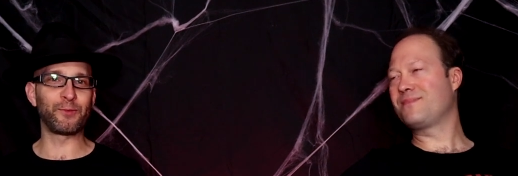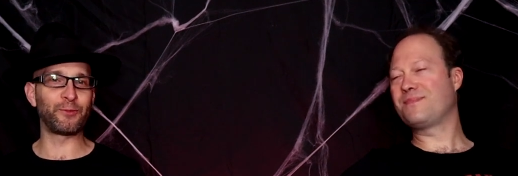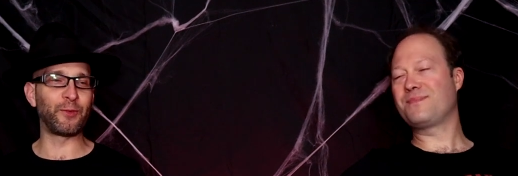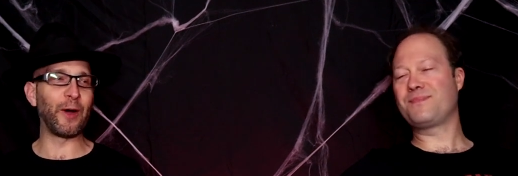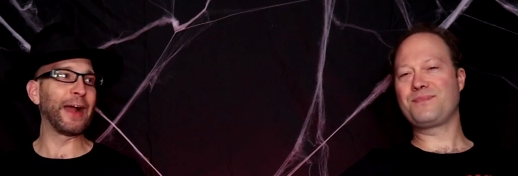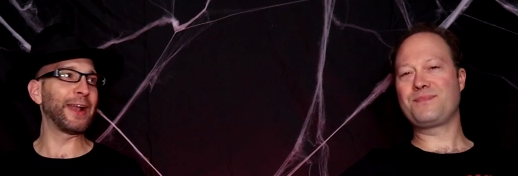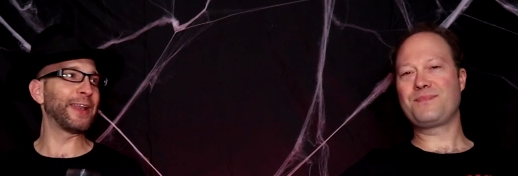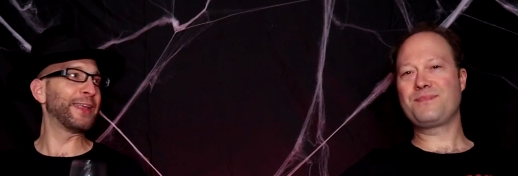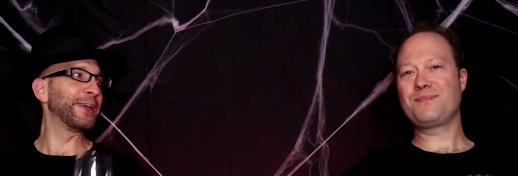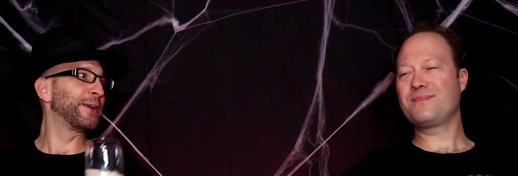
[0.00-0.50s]

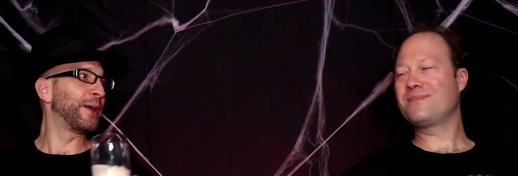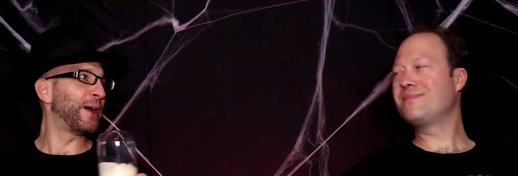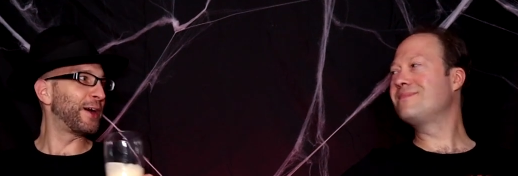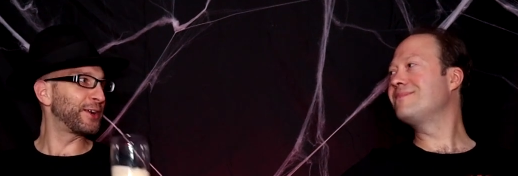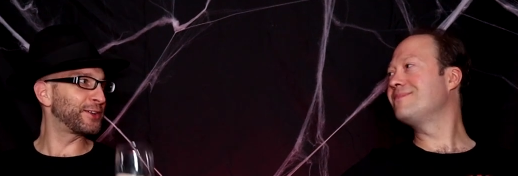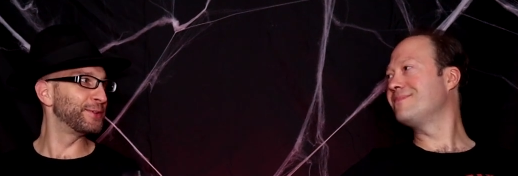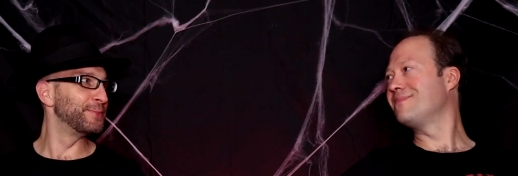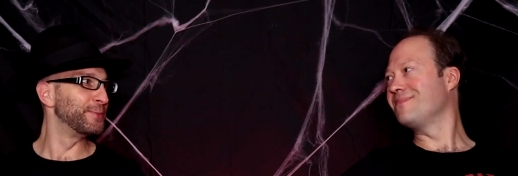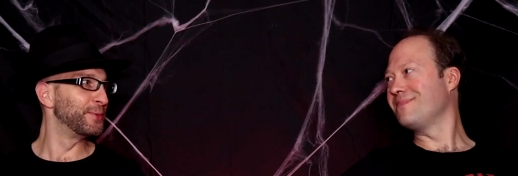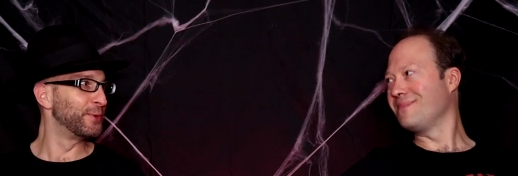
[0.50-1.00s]
Speaker 1: Finally got
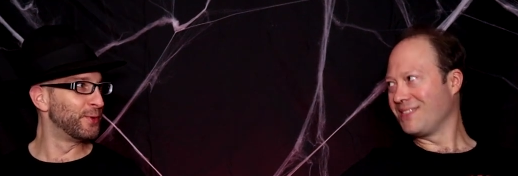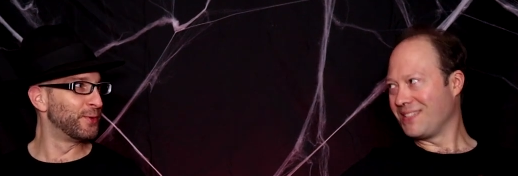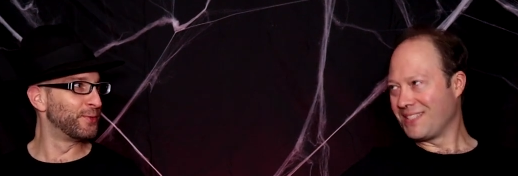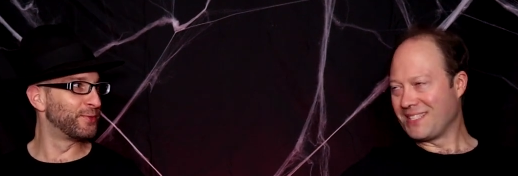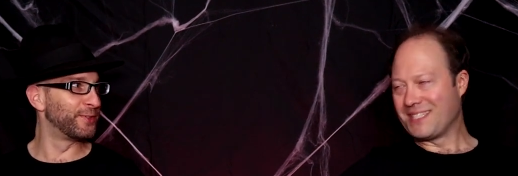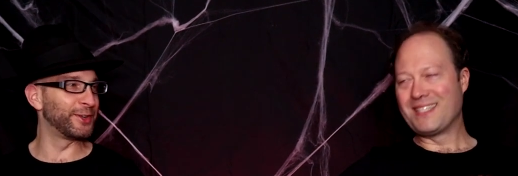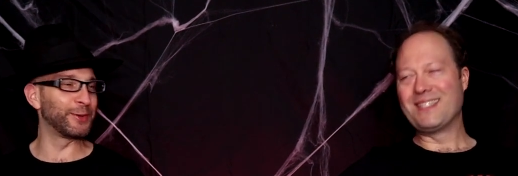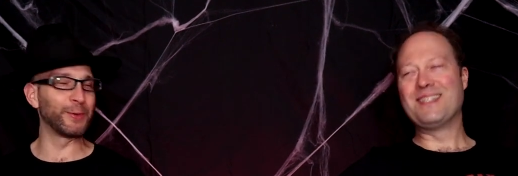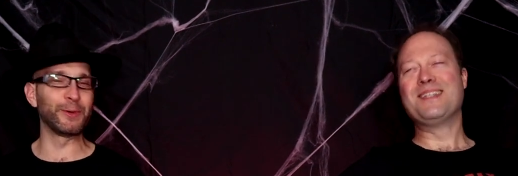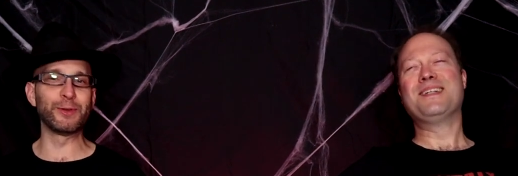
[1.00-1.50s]
to move
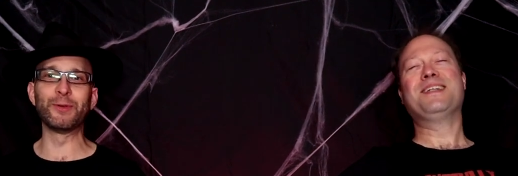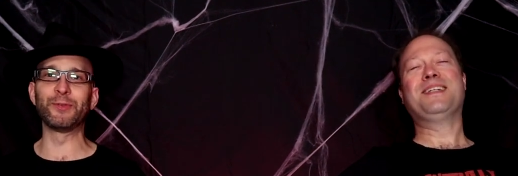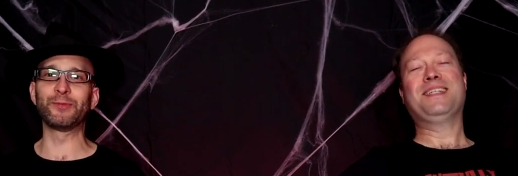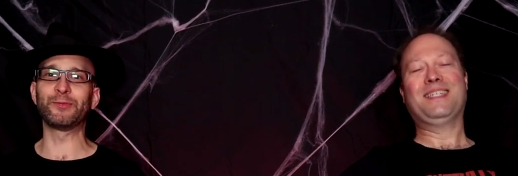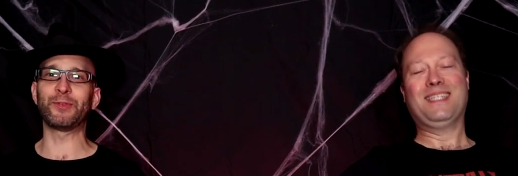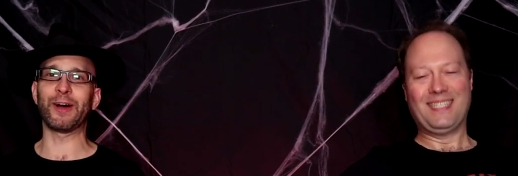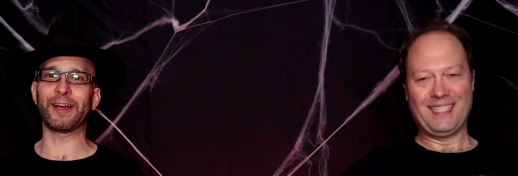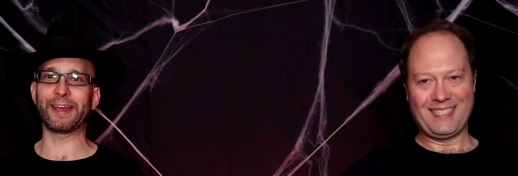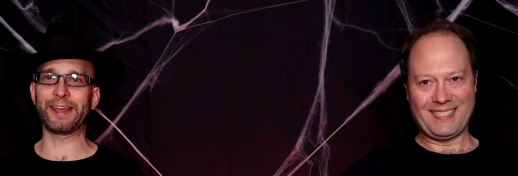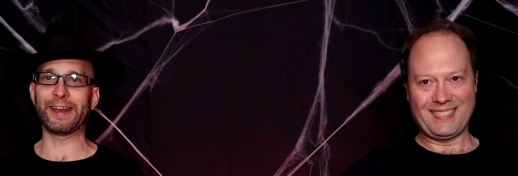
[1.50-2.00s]
into a new
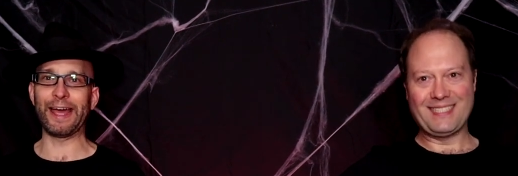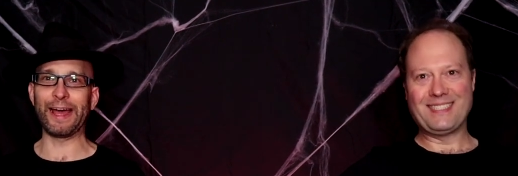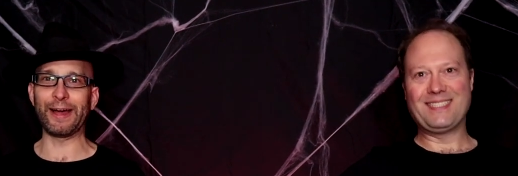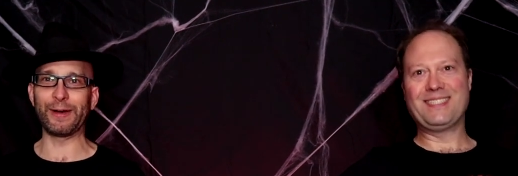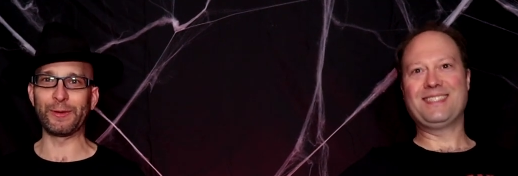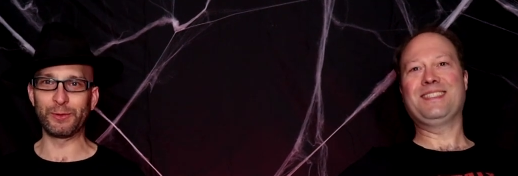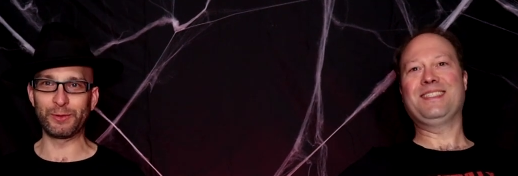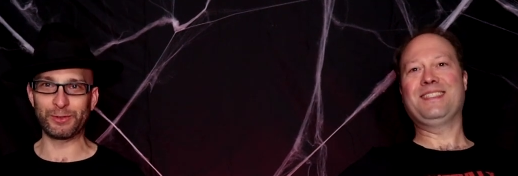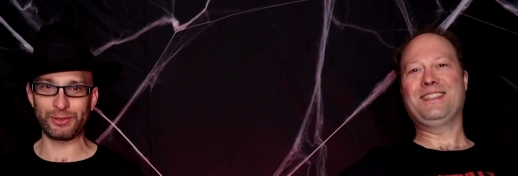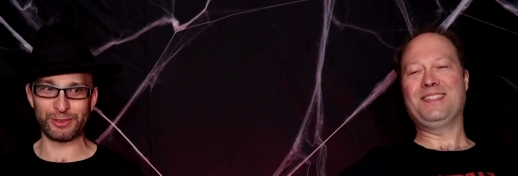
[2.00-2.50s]
fucking
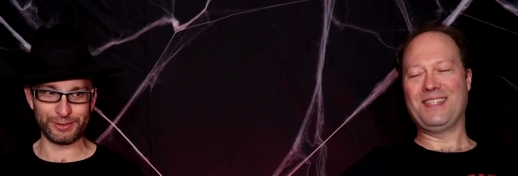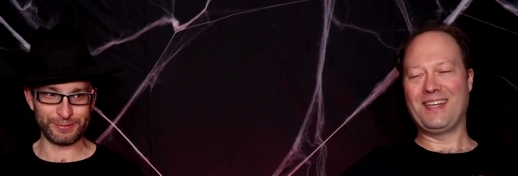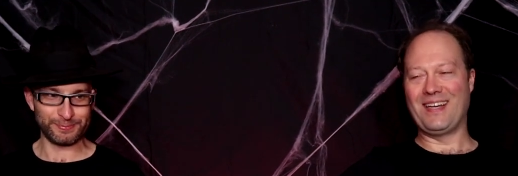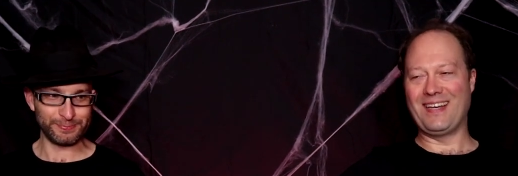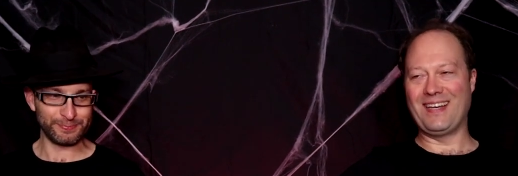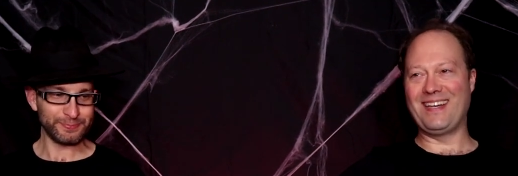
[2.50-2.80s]
house.